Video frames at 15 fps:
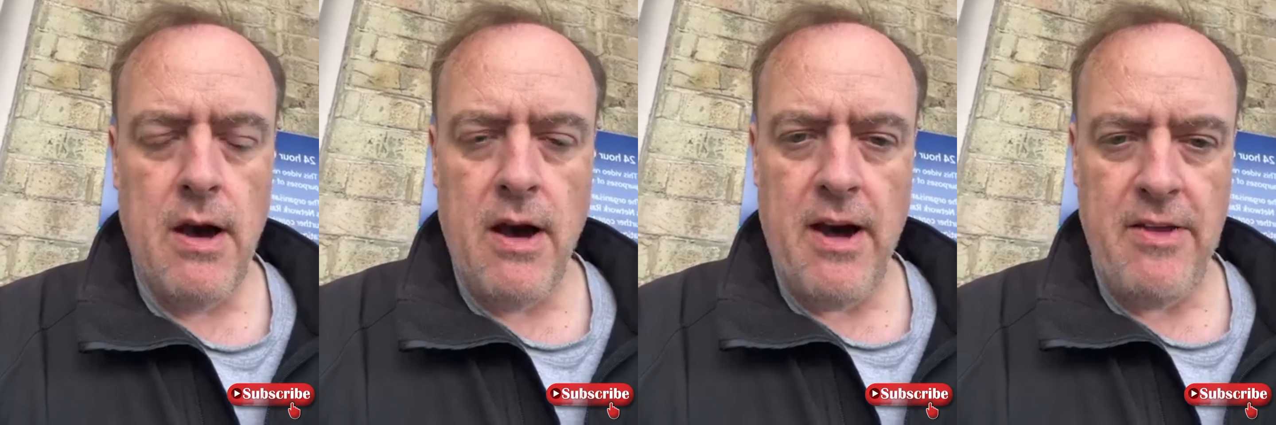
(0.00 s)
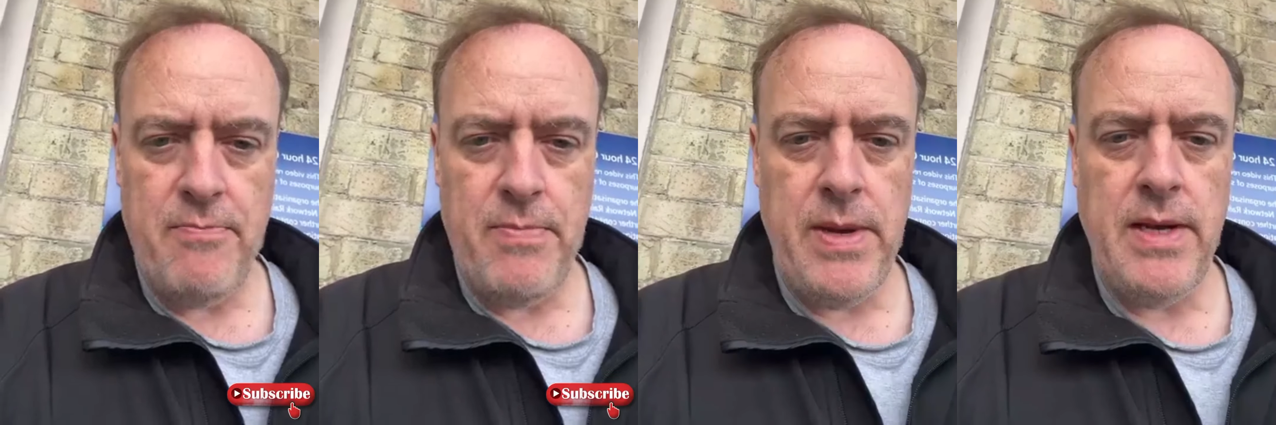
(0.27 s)

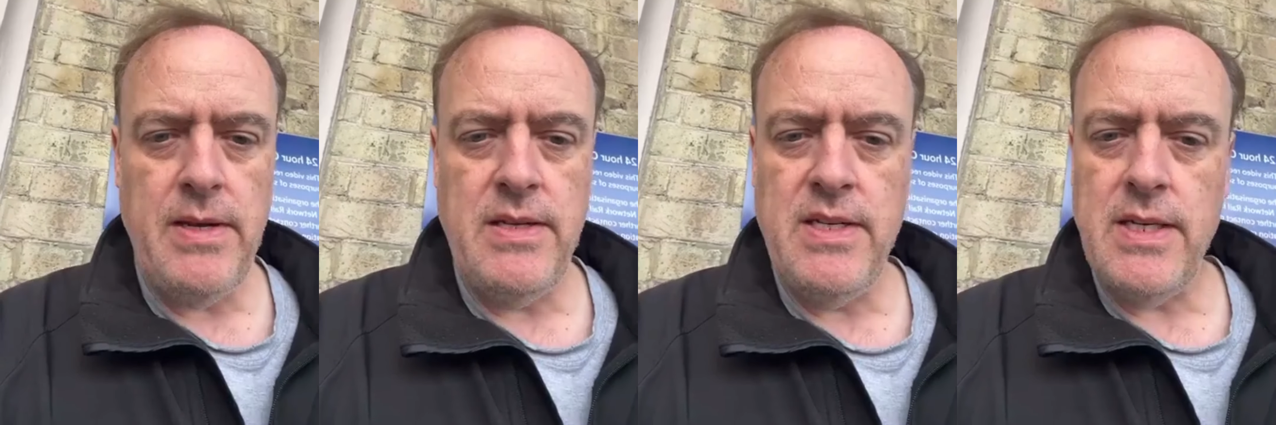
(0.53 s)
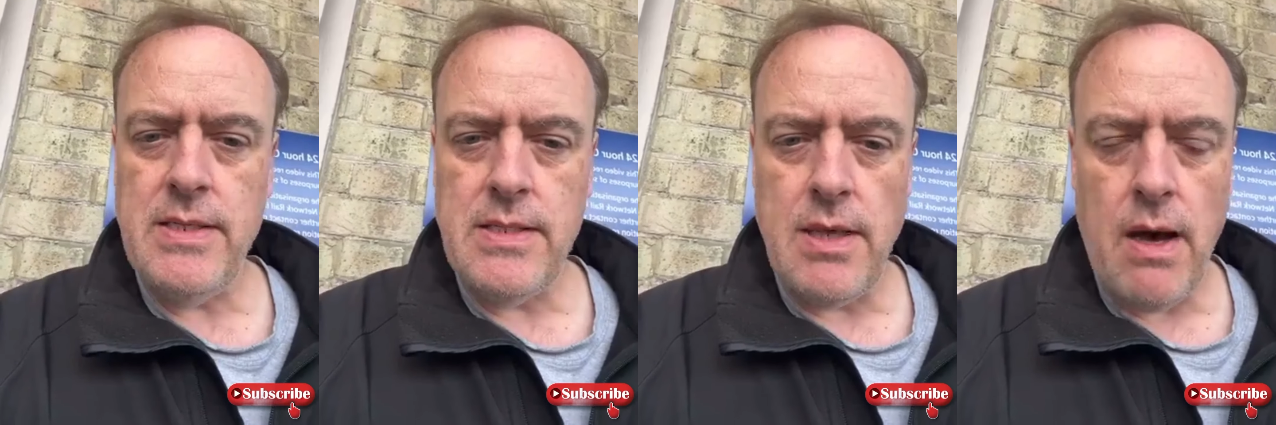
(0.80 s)
I've been
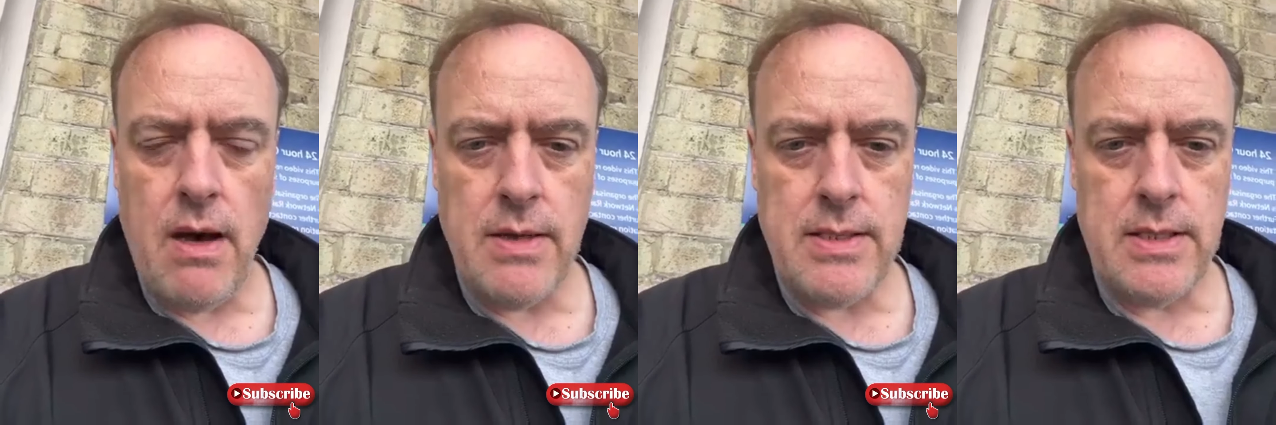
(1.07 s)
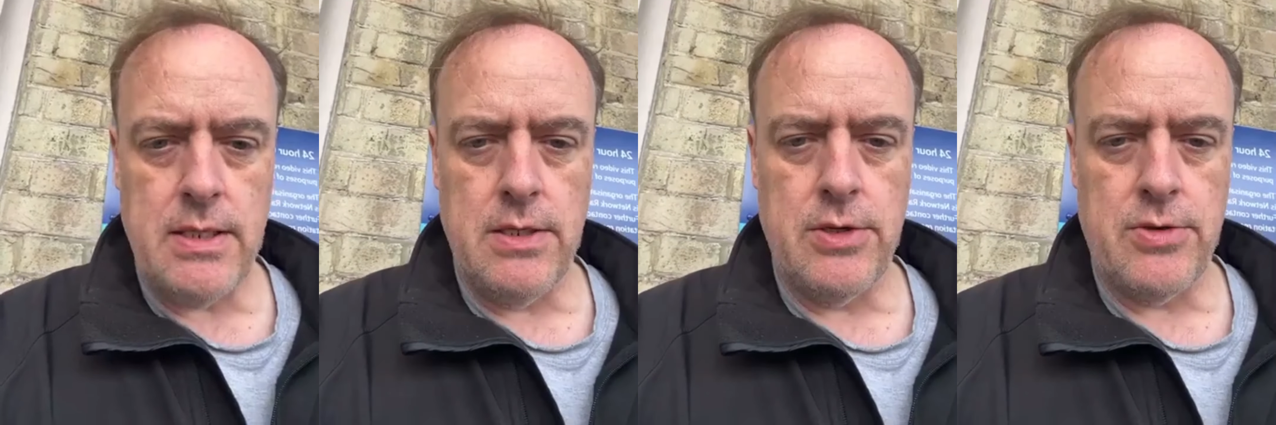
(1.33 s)

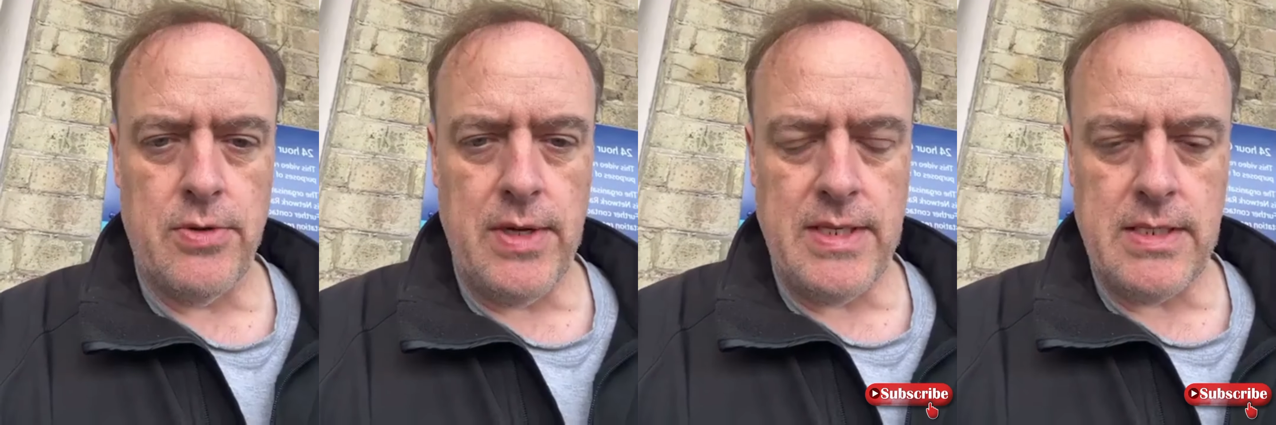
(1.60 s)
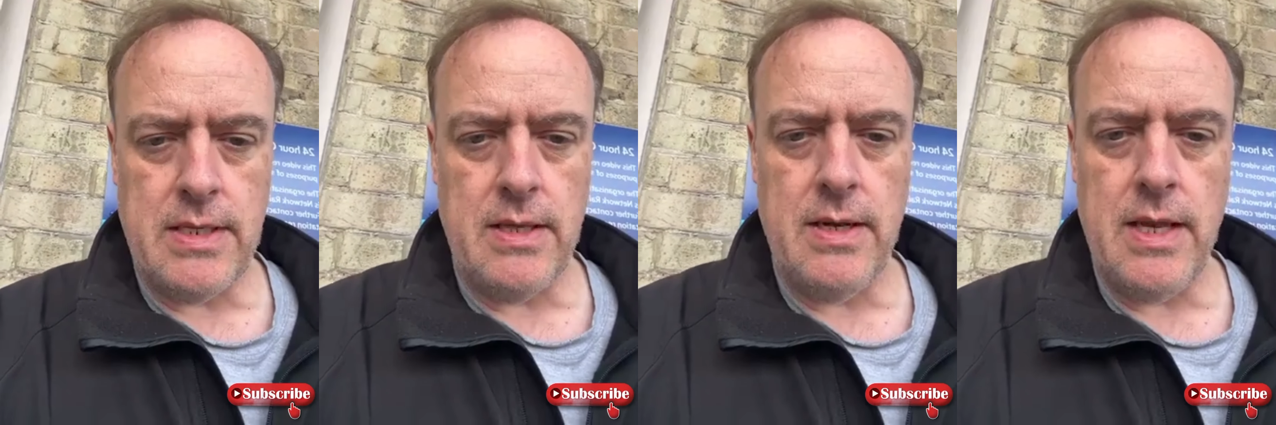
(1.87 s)
disheartened
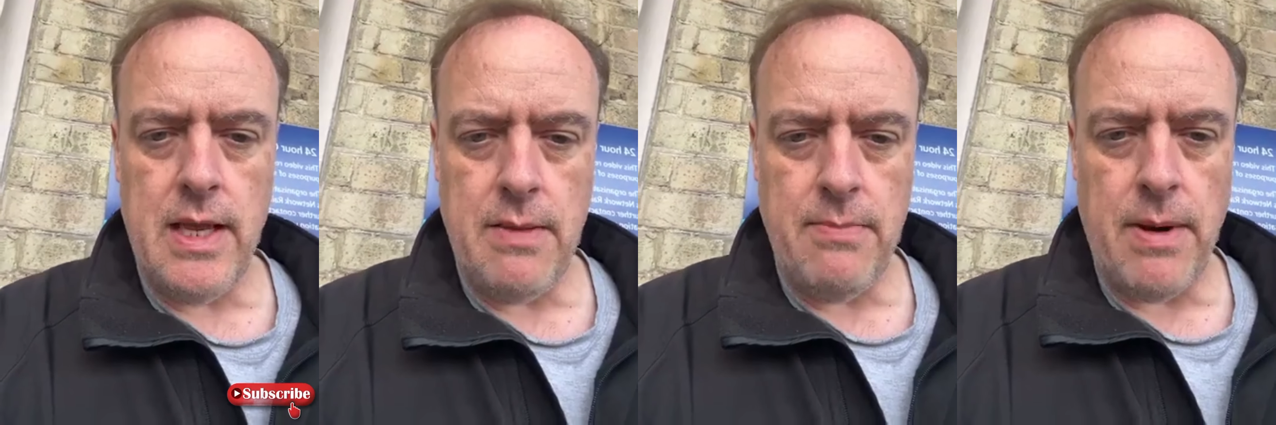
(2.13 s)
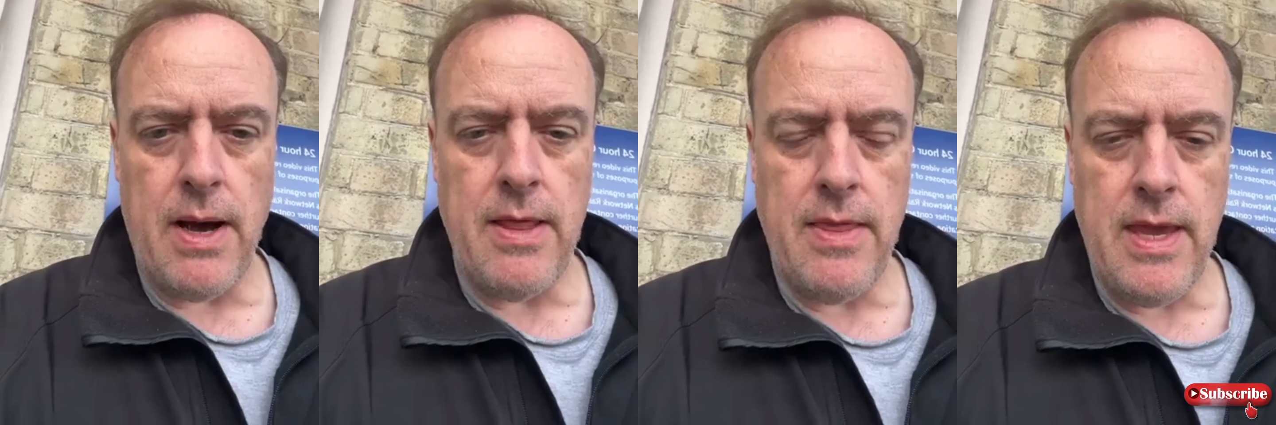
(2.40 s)
recently
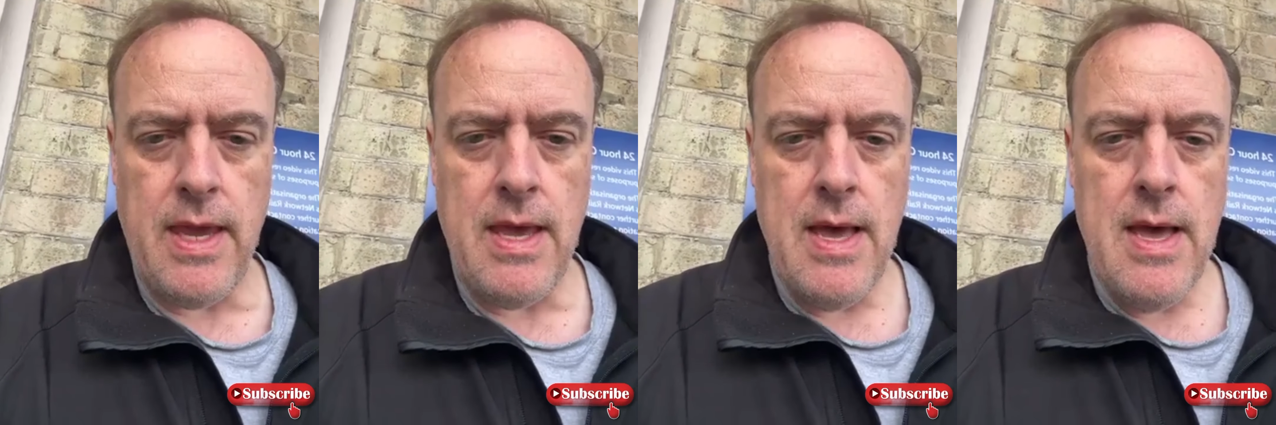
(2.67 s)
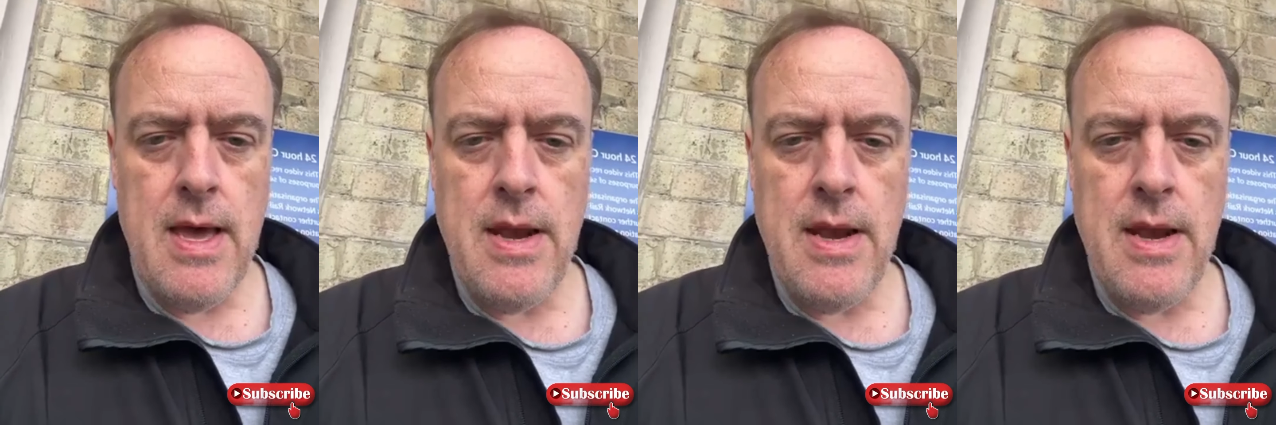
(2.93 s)
by the